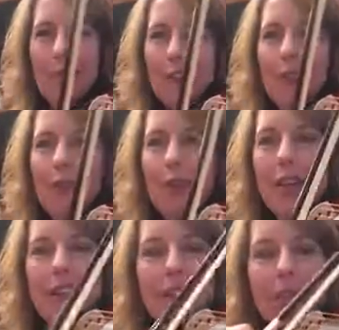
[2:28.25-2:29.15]
We try to
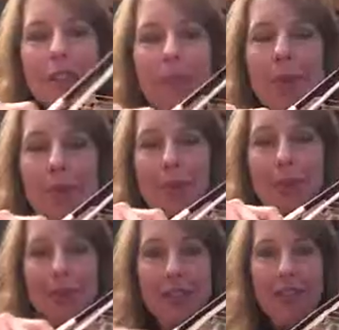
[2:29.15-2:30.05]
avoid that as much as possible
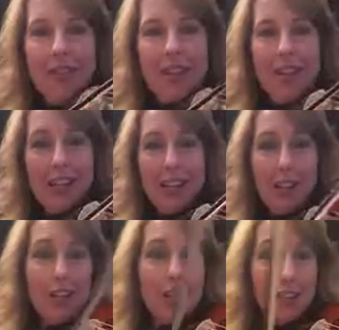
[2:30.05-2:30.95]
because
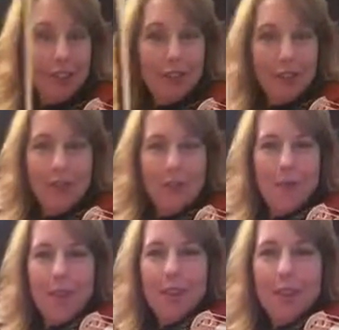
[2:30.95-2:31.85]
you're going to learn to do
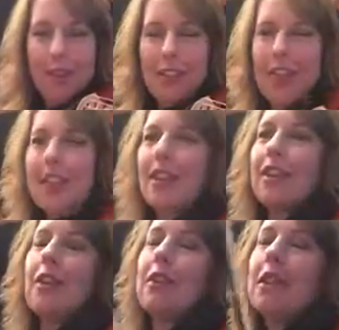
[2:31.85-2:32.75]
vibrato on those nice
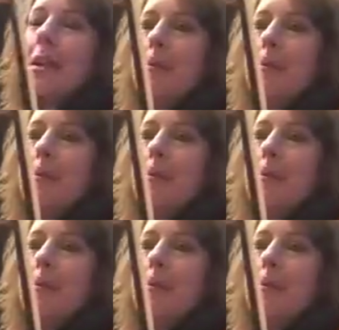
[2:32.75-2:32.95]
long notes.